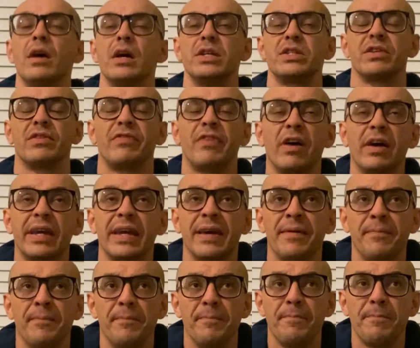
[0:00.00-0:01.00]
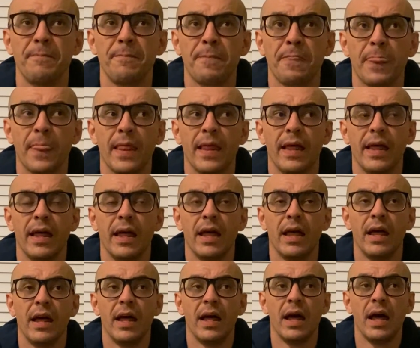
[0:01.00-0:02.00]
So fucking,
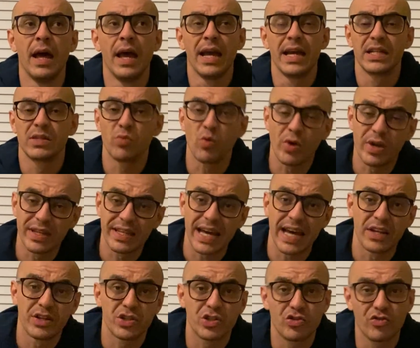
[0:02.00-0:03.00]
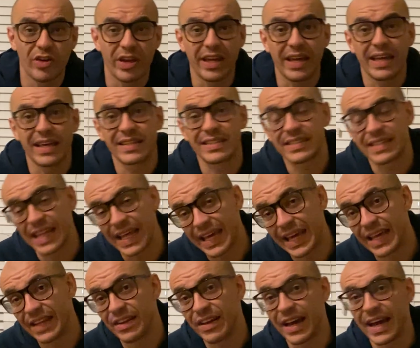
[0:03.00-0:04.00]
he's walking down the street, it's late
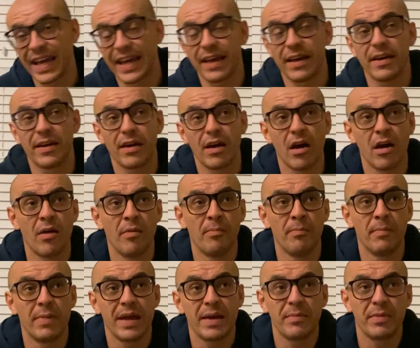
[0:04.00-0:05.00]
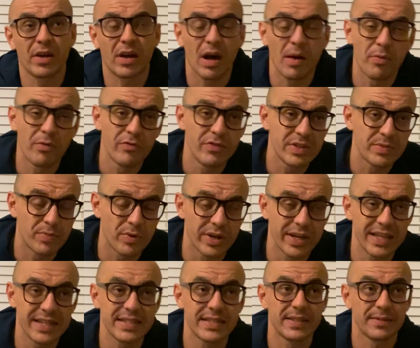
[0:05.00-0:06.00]
at night, him and a couple of his
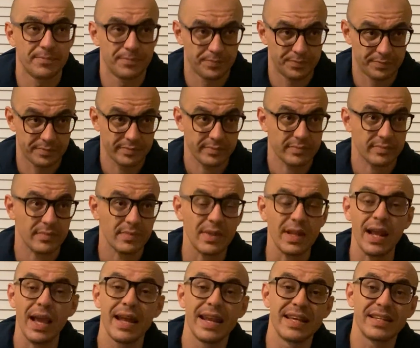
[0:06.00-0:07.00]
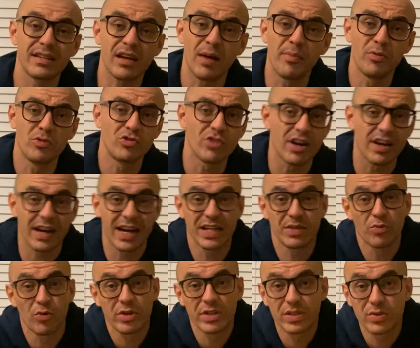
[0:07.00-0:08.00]
boys, and there's a couple of drunk guys
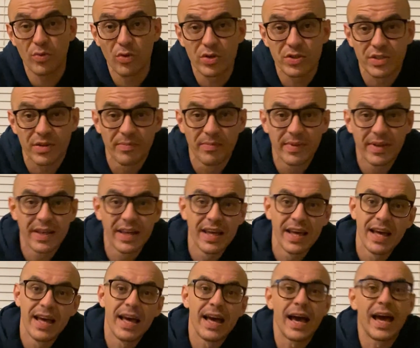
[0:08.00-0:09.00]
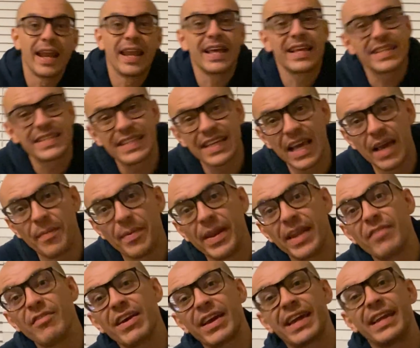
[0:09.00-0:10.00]
walking towards him. And they see him and they
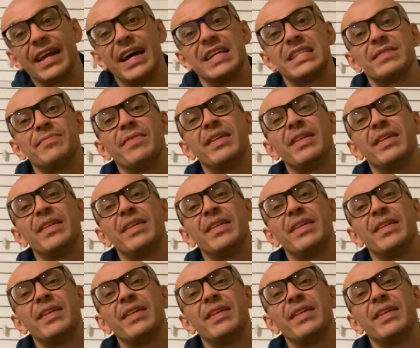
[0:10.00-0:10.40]
recognize him.